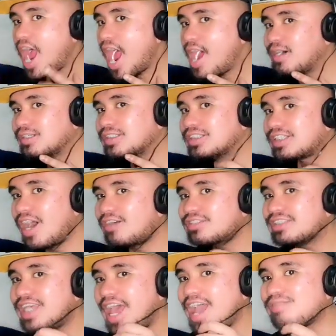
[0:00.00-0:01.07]
Now,
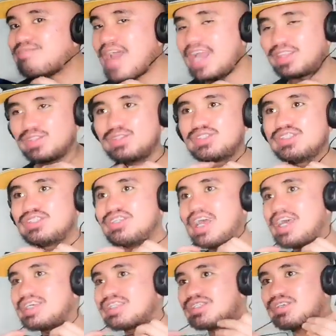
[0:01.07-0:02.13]
sound check. Mic 2 to
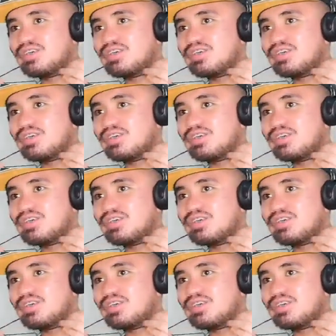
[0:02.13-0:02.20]
chest.